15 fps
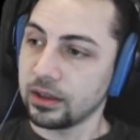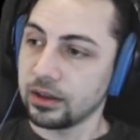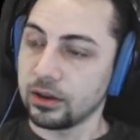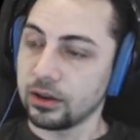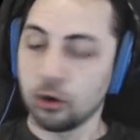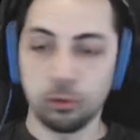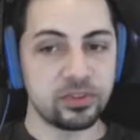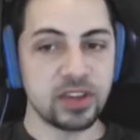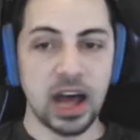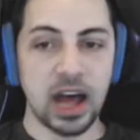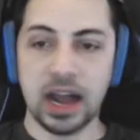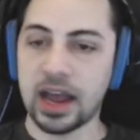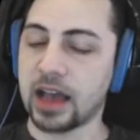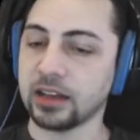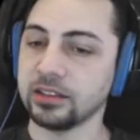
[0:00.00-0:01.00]
Nope, it's
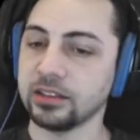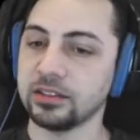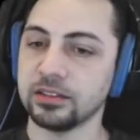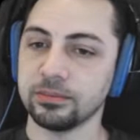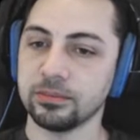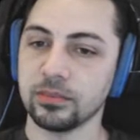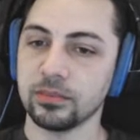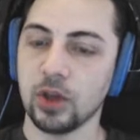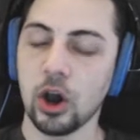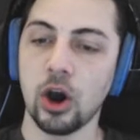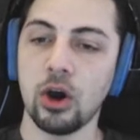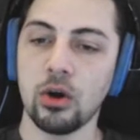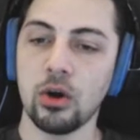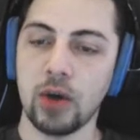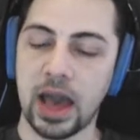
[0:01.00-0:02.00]
not hex.
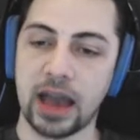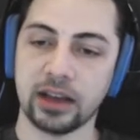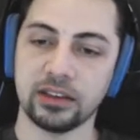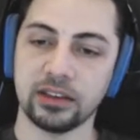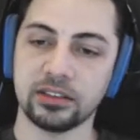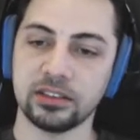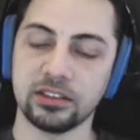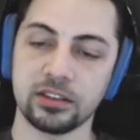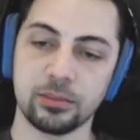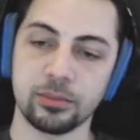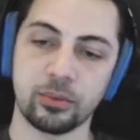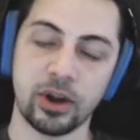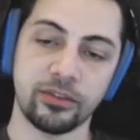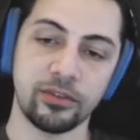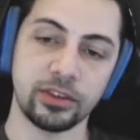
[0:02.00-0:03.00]
OX is the
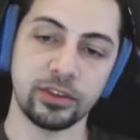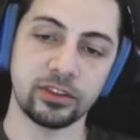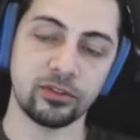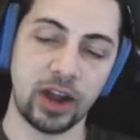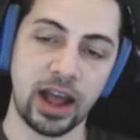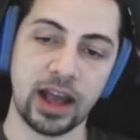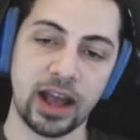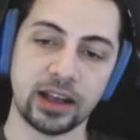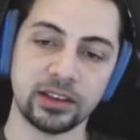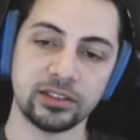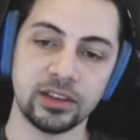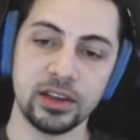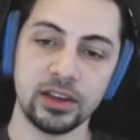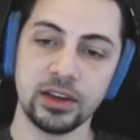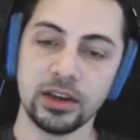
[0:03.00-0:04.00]
preface for hex.